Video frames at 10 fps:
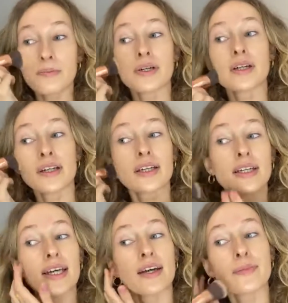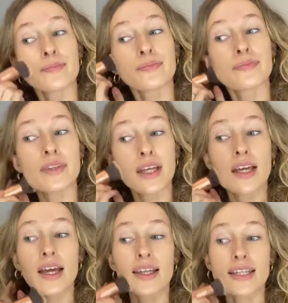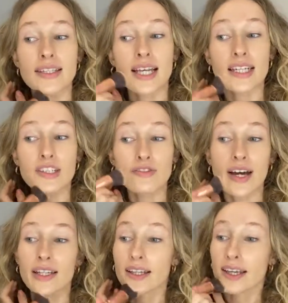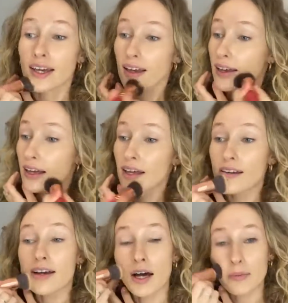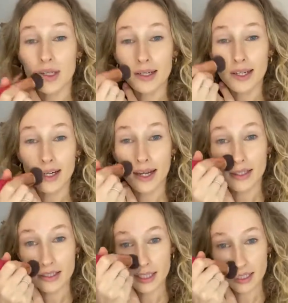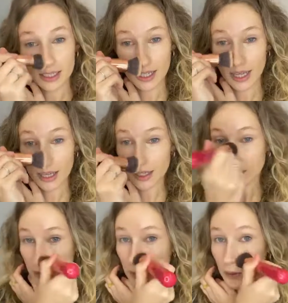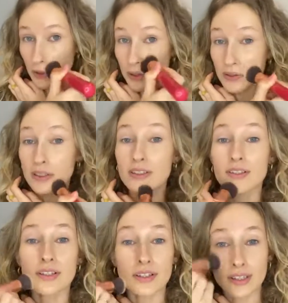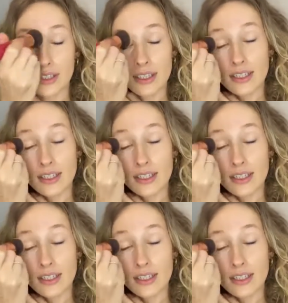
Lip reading: But yeah, the sun is finally coming in and out today in Hong Kong, so